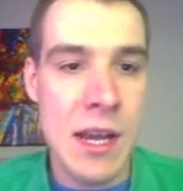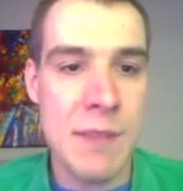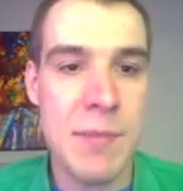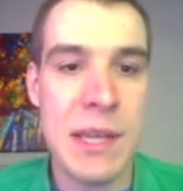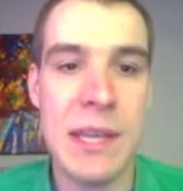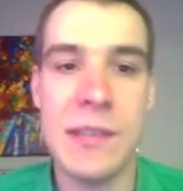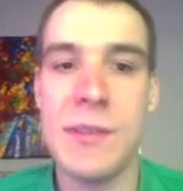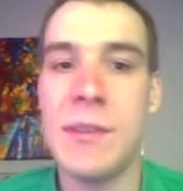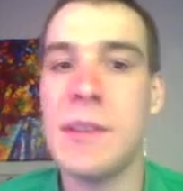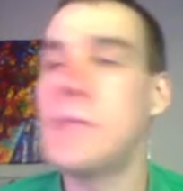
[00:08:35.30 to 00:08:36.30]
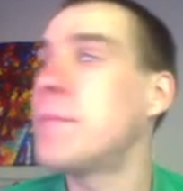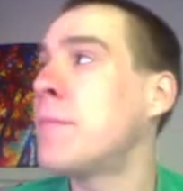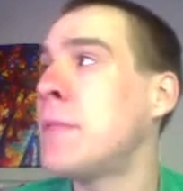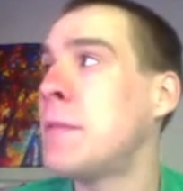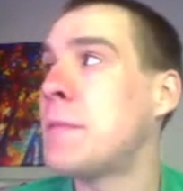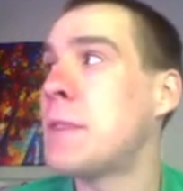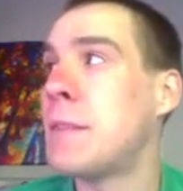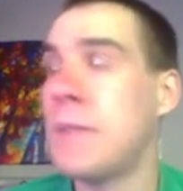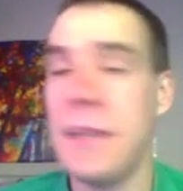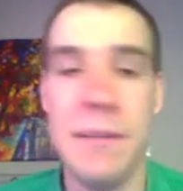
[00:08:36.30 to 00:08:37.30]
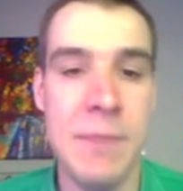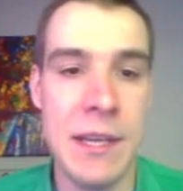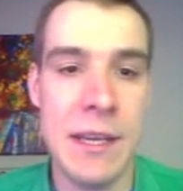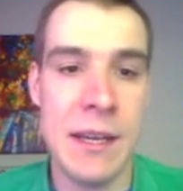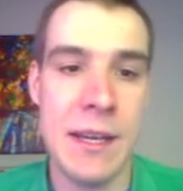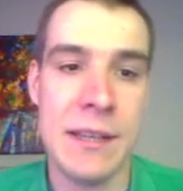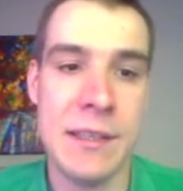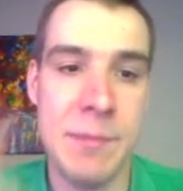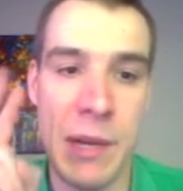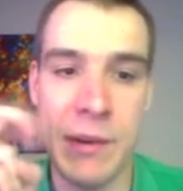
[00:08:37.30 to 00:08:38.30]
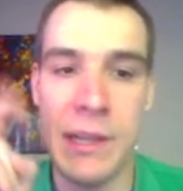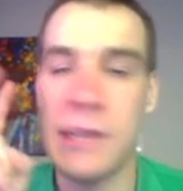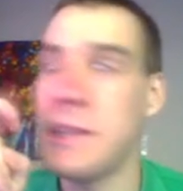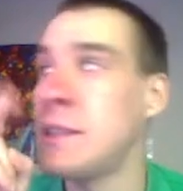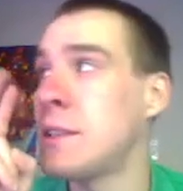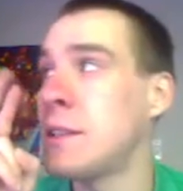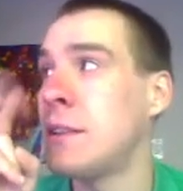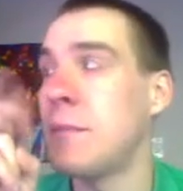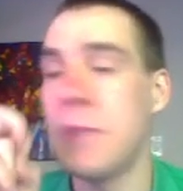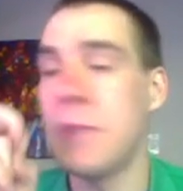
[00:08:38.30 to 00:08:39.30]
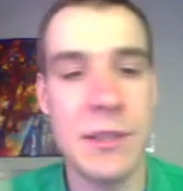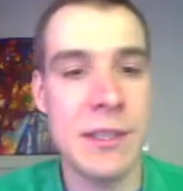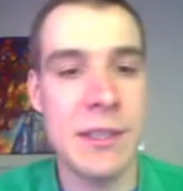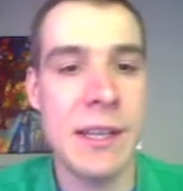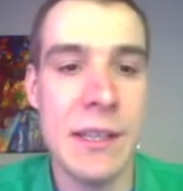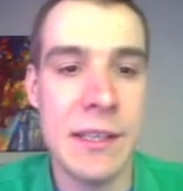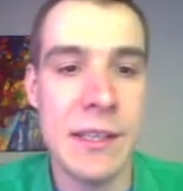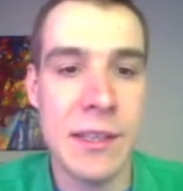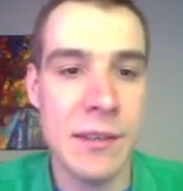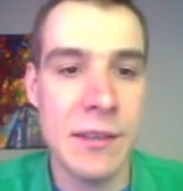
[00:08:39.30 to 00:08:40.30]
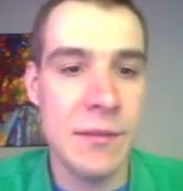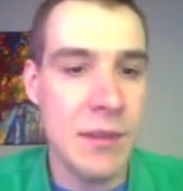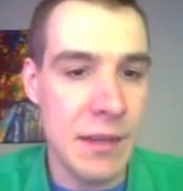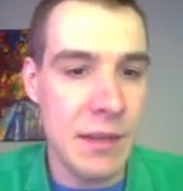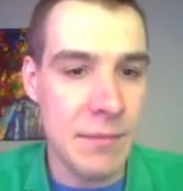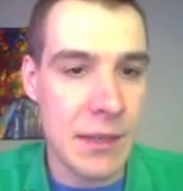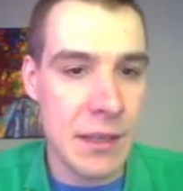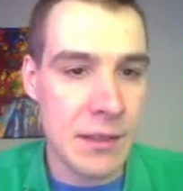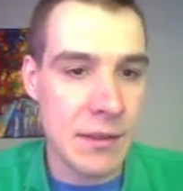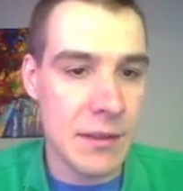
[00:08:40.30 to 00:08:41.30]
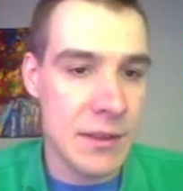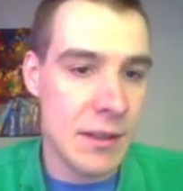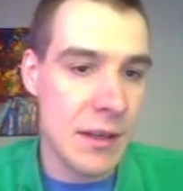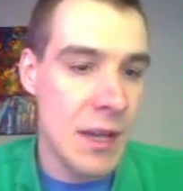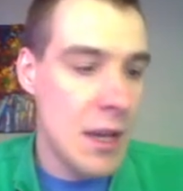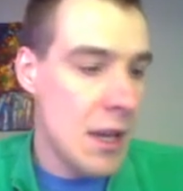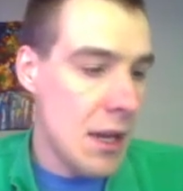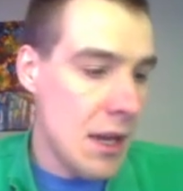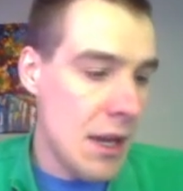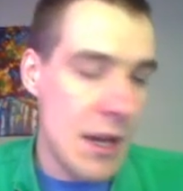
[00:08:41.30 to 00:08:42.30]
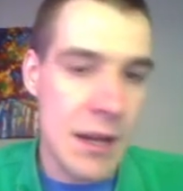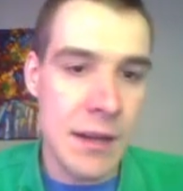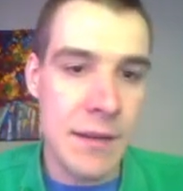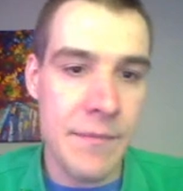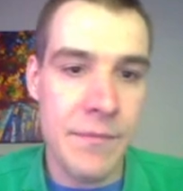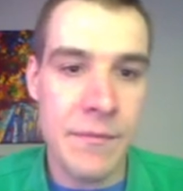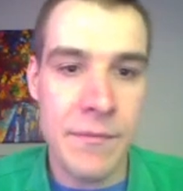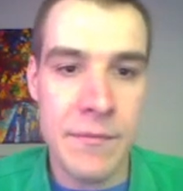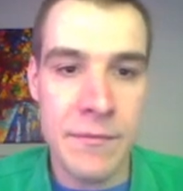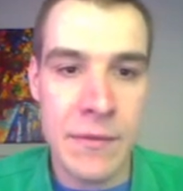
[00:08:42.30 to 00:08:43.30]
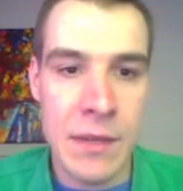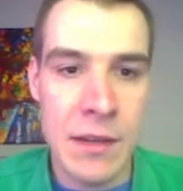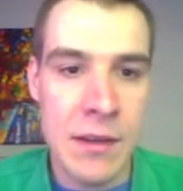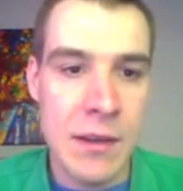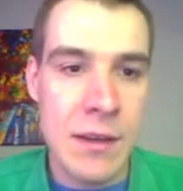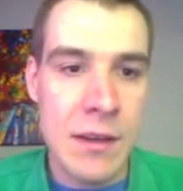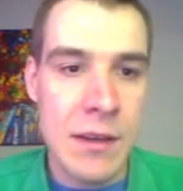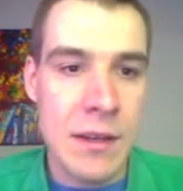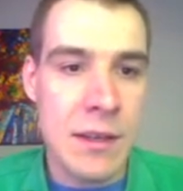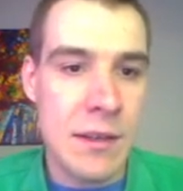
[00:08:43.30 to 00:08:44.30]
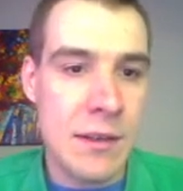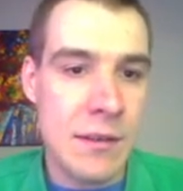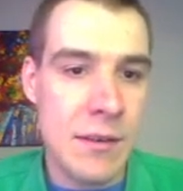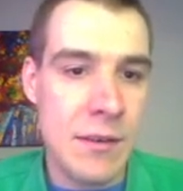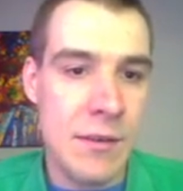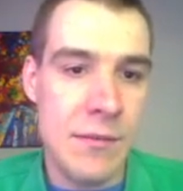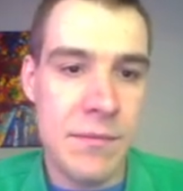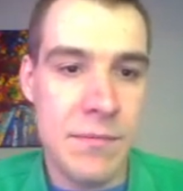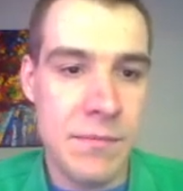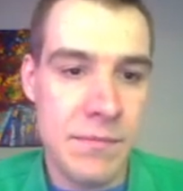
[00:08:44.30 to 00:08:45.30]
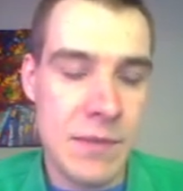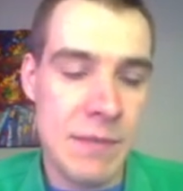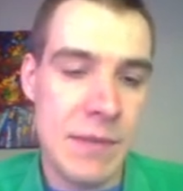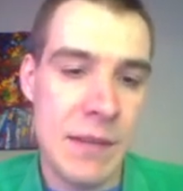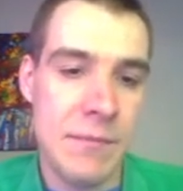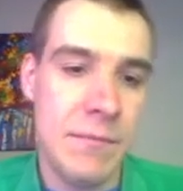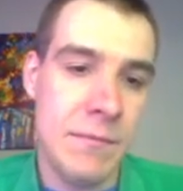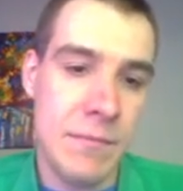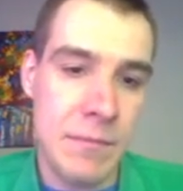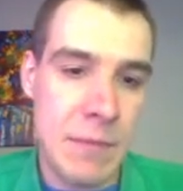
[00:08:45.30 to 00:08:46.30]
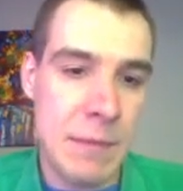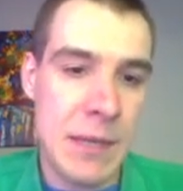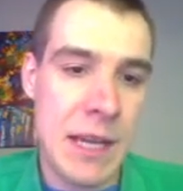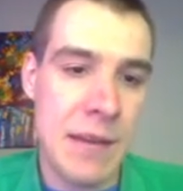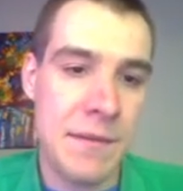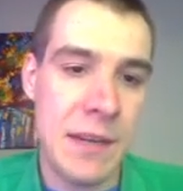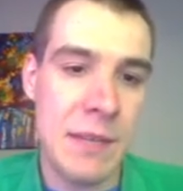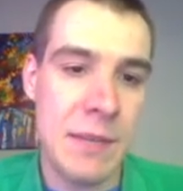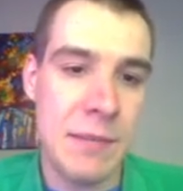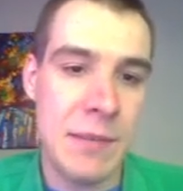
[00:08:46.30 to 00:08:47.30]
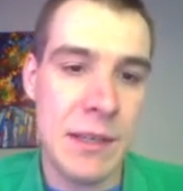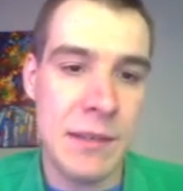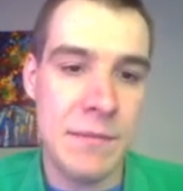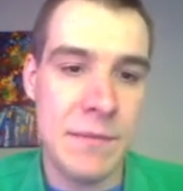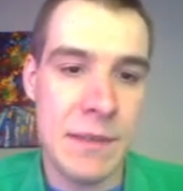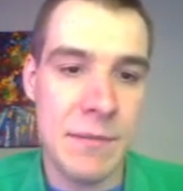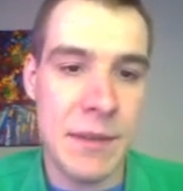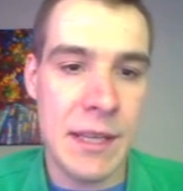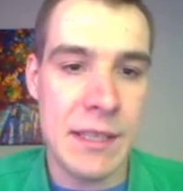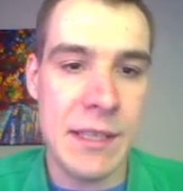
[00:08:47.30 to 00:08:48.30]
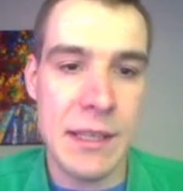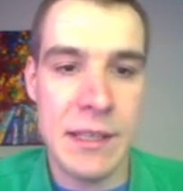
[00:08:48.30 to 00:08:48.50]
baking soda would probably be sparingly soluble or slightly soluble. No, not baking soda, sorry. I don't know, something. Maybe caffeine might be somewhere in that slightly